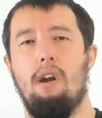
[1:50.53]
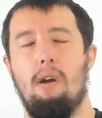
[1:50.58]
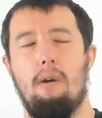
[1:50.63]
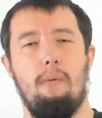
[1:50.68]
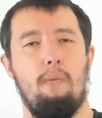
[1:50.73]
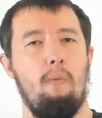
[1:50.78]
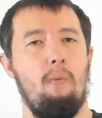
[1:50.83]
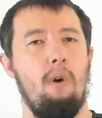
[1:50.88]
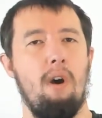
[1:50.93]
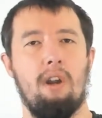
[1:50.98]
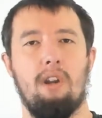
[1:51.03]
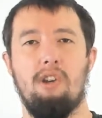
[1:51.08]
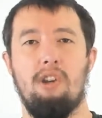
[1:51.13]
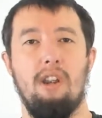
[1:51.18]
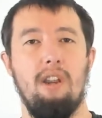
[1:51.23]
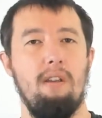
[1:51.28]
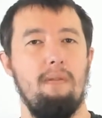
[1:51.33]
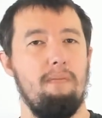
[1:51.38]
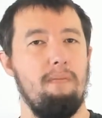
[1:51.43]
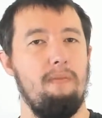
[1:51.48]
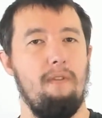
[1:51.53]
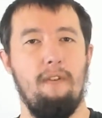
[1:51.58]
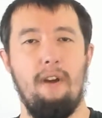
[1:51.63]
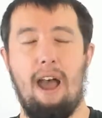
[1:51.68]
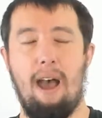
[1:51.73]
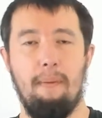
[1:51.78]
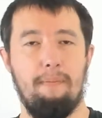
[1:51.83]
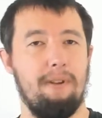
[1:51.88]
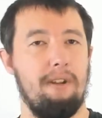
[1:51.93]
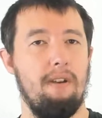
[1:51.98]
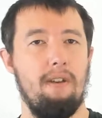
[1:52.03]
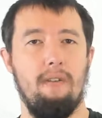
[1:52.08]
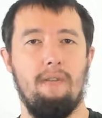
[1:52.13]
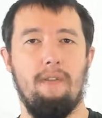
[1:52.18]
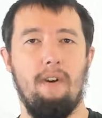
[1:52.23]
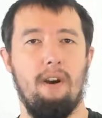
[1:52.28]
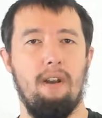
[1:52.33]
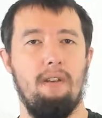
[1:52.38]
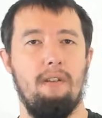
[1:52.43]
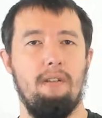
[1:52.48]
worksheet, absolutely
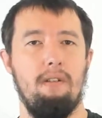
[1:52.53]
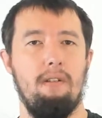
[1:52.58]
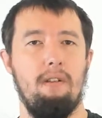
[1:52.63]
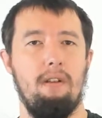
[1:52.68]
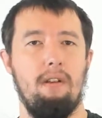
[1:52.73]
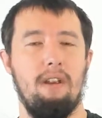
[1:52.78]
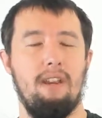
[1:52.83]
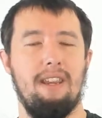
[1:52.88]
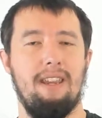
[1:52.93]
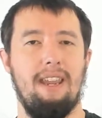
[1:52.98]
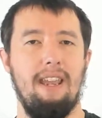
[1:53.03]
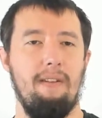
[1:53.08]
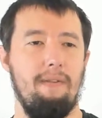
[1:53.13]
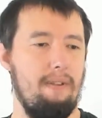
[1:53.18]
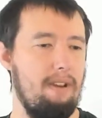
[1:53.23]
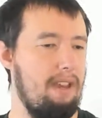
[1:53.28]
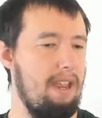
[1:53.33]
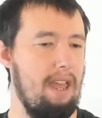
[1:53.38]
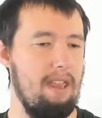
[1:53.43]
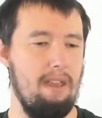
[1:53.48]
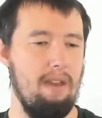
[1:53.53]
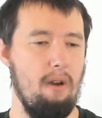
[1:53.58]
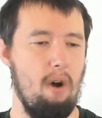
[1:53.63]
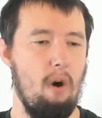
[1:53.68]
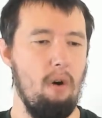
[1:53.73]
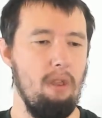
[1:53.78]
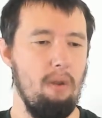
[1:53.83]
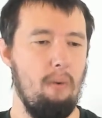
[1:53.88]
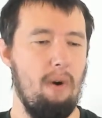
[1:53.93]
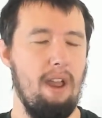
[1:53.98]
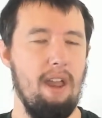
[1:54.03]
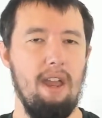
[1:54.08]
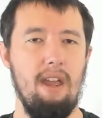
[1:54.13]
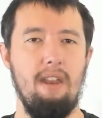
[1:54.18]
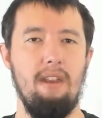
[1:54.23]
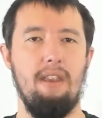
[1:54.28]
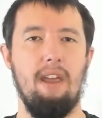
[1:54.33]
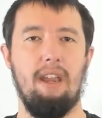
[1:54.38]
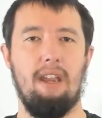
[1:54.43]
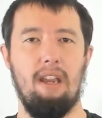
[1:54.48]
fine. Get there on the way
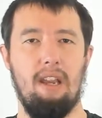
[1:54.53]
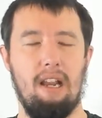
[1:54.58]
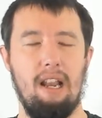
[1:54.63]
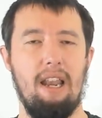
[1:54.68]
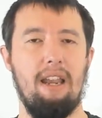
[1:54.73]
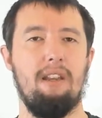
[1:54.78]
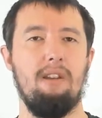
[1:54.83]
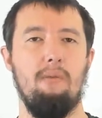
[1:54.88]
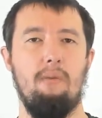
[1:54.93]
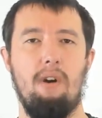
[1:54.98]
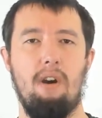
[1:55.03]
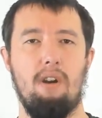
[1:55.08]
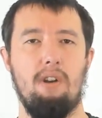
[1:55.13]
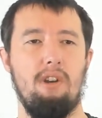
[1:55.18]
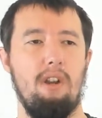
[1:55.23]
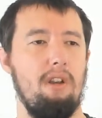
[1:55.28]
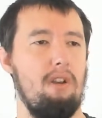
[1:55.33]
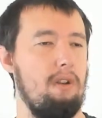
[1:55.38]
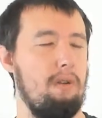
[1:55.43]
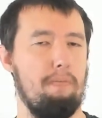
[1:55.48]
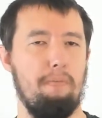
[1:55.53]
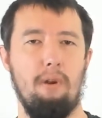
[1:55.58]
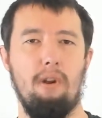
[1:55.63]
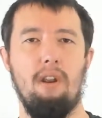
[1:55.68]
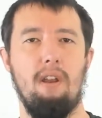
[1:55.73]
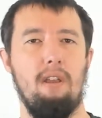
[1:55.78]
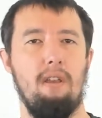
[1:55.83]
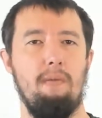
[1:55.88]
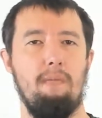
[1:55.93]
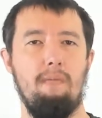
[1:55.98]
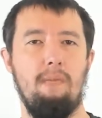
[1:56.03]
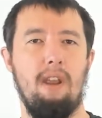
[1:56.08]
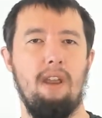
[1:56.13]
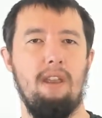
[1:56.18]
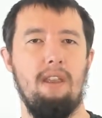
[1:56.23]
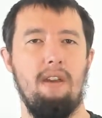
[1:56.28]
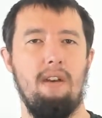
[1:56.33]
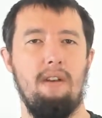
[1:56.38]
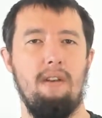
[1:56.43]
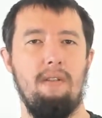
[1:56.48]
in. They can collect a worksheet, just put it
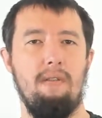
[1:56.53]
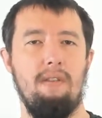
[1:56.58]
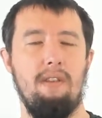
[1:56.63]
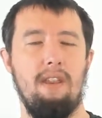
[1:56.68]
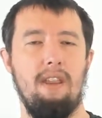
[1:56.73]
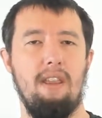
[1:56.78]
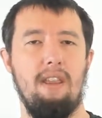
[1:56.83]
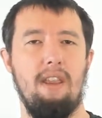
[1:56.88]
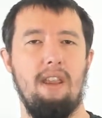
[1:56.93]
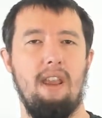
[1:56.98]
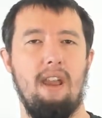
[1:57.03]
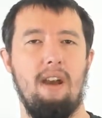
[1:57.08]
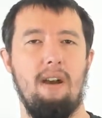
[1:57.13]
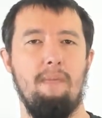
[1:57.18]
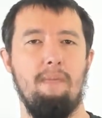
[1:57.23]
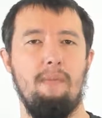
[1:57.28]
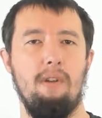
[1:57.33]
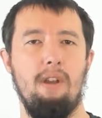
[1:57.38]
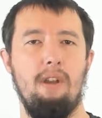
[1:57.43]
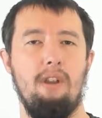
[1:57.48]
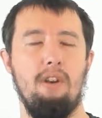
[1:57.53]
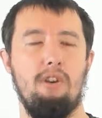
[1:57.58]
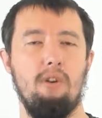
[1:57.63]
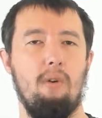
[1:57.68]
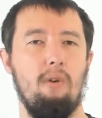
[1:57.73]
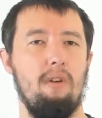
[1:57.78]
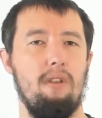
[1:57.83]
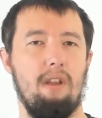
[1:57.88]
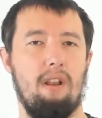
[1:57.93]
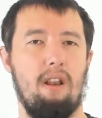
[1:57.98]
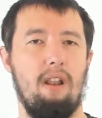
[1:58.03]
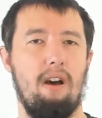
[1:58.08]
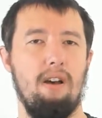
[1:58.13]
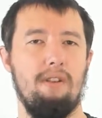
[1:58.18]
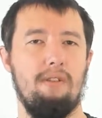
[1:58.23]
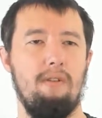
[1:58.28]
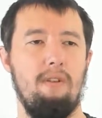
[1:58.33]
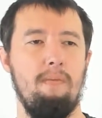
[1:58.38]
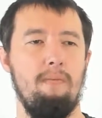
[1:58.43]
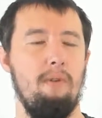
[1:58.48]
near the door of the
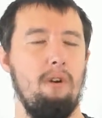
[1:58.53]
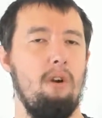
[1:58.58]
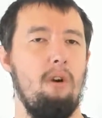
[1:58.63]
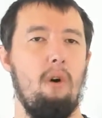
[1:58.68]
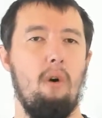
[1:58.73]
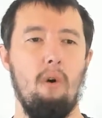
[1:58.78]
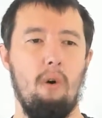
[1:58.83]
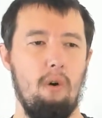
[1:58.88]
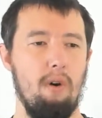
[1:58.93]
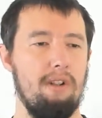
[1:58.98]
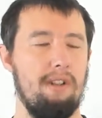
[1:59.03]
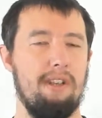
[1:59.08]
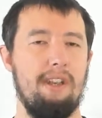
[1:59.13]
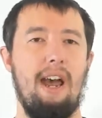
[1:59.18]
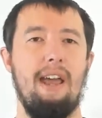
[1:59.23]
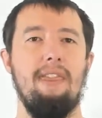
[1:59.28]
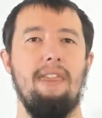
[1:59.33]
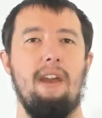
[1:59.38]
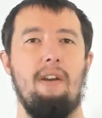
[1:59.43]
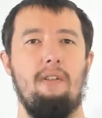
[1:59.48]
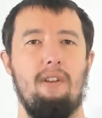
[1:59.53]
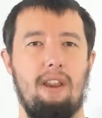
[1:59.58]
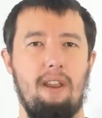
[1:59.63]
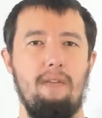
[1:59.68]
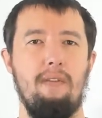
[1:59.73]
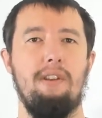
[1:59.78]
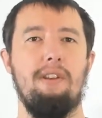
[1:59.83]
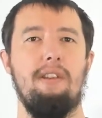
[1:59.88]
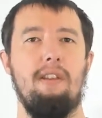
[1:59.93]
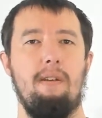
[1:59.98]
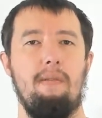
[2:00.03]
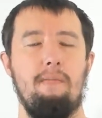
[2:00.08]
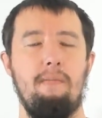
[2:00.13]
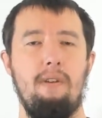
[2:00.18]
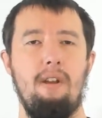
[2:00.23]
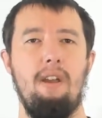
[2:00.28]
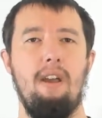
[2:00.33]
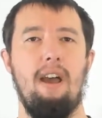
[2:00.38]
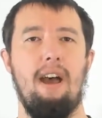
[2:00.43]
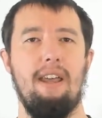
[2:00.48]
classroom, or stand there and give it to them
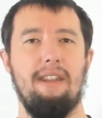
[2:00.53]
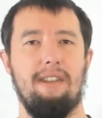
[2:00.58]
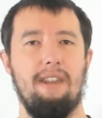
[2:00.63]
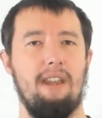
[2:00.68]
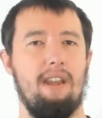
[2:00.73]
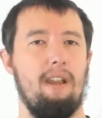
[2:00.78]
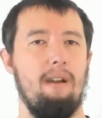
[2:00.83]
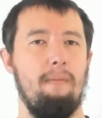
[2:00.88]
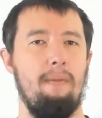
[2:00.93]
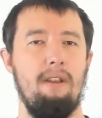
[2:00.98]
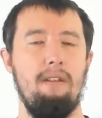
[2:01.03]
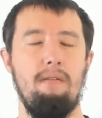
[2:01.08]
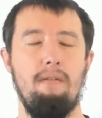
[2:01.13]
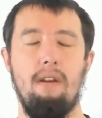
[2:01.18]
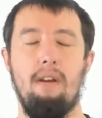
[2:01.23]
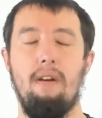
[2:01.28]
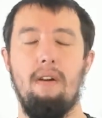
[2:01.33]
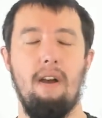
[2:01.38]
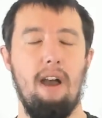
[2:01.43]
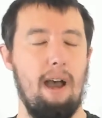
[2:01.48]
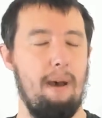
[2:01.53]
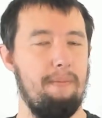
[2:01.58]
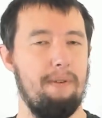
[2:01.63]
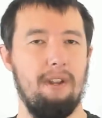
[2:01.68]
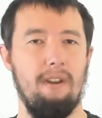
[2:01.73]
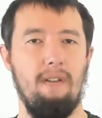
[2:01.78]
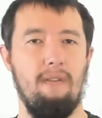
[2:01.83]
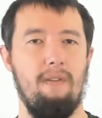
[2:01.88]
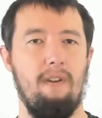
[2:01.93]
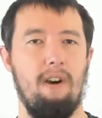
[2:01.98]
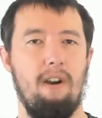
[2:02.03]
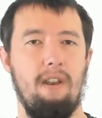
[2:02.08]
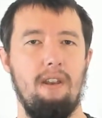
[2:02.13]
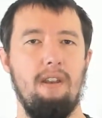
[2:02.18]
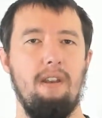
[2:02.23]
as they come in. Absolutely fine.